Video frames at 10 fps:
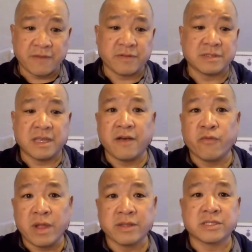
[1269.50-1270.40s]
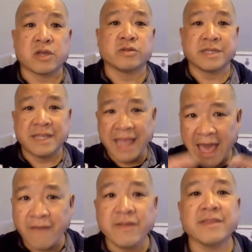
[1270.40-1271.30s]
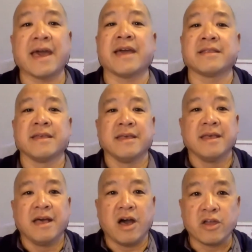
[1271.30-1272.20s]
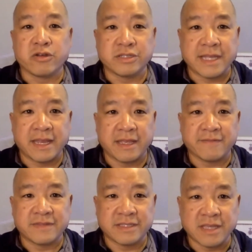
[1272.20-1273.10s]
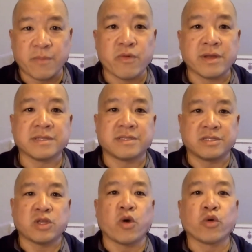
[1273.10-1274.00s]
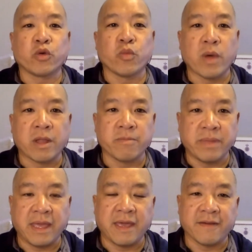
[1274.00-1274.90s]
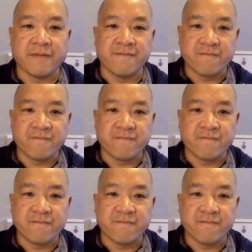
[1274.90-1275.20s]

the difference of wellness coaching and having that understanding of someone's total well-being